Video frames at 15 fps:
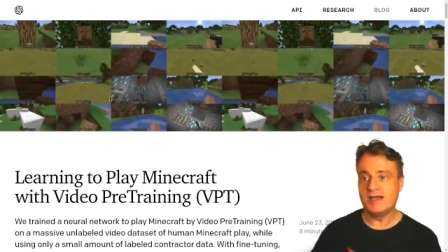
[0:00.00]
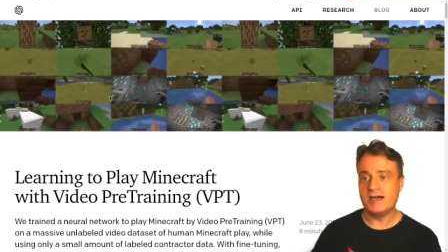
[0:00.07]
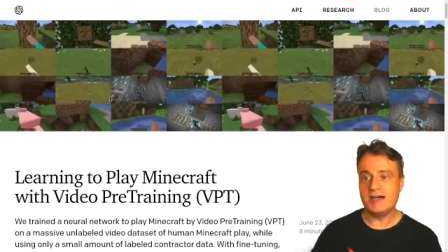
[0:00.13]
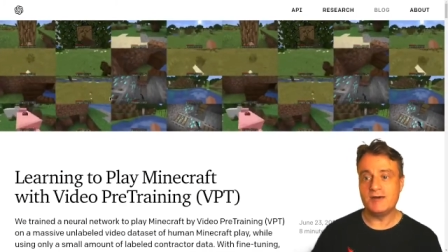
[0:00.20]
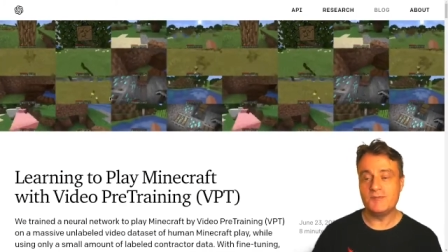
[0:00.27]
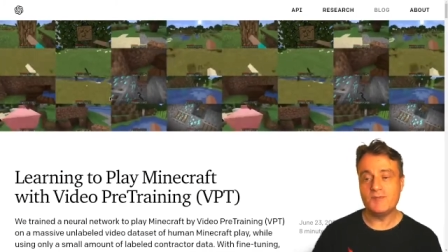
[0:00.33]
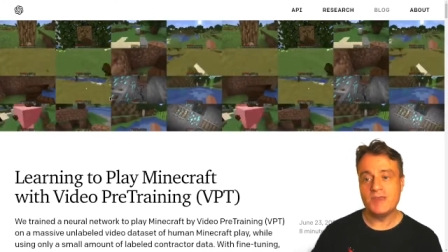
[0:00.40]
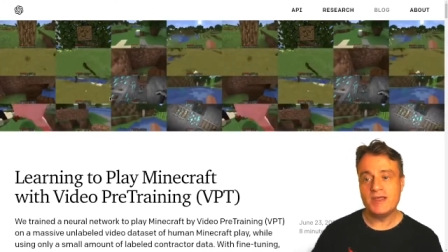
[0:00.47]

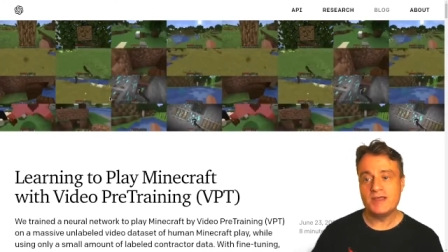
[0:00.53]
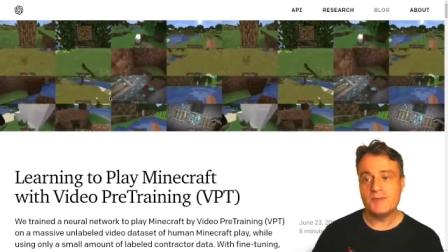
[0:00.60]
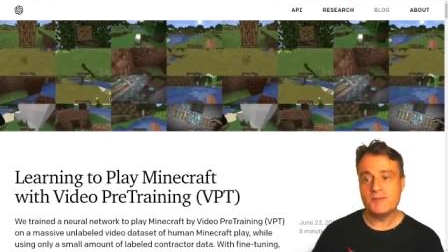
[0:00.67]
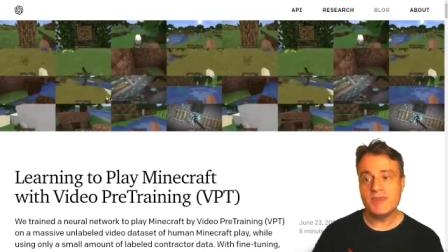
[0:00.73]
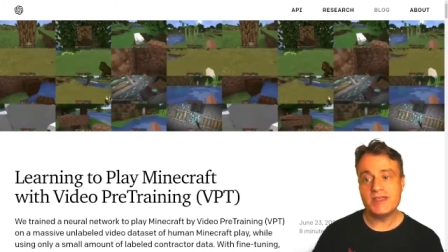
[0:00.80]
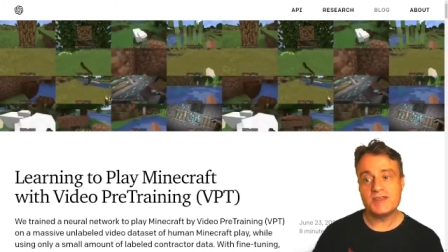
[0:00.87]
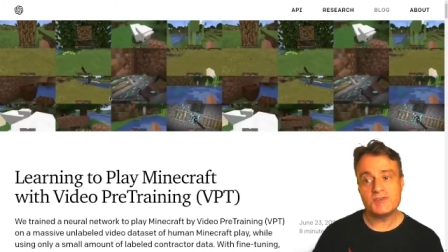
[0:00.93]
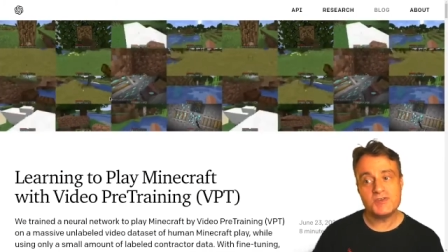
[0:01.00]
um, but
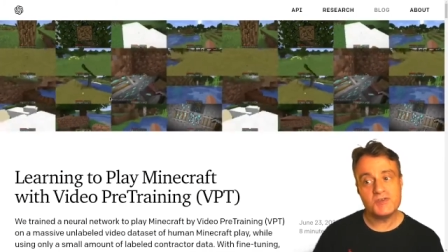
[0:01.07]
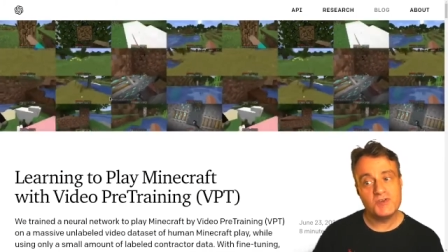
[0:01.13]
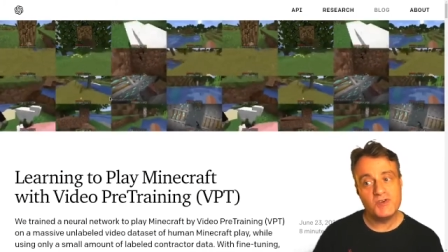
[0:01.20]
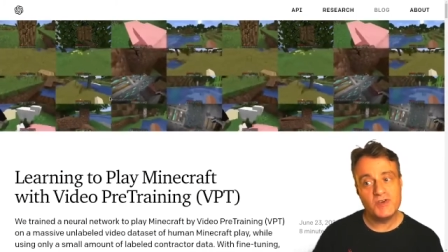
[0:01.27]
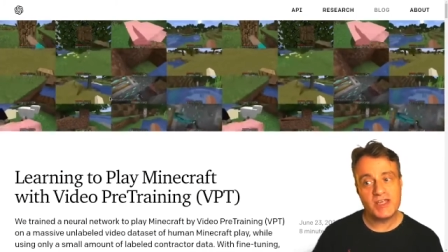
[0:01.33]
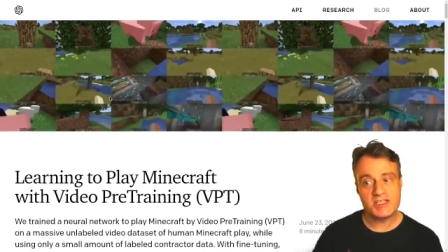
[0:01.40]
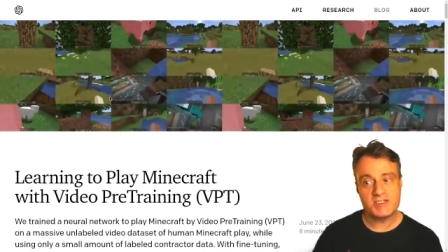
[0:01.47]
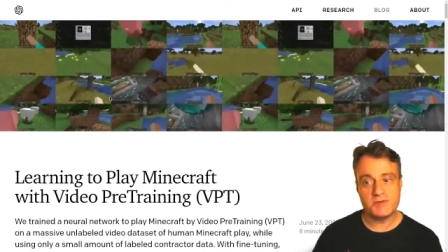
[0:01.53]
there's also good
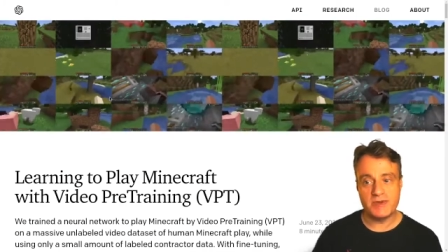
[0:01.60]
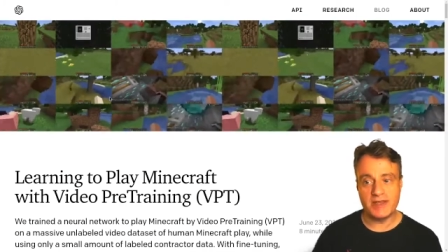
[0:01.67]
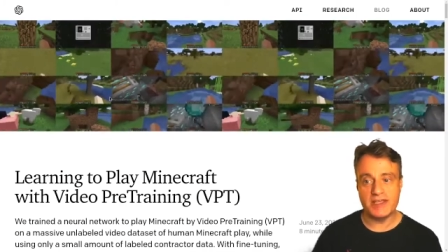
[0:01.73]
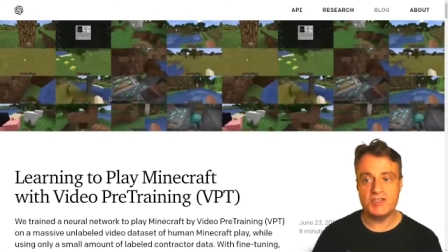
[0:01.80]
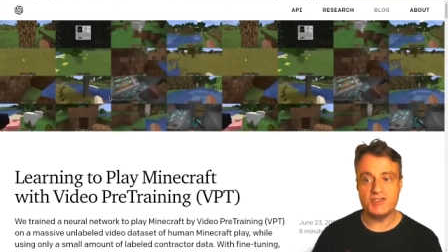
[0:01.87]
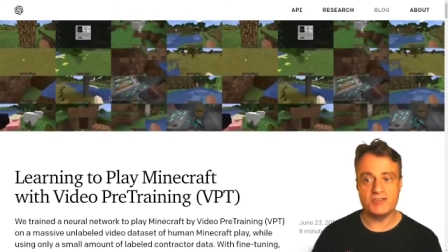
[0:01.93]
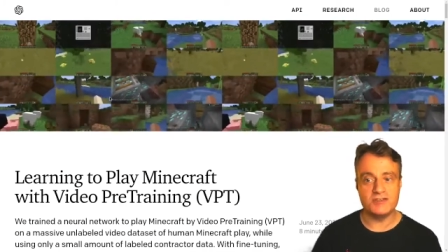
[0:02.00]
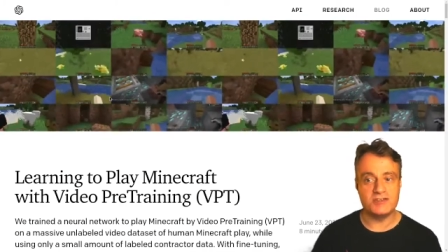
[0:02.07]
explanation.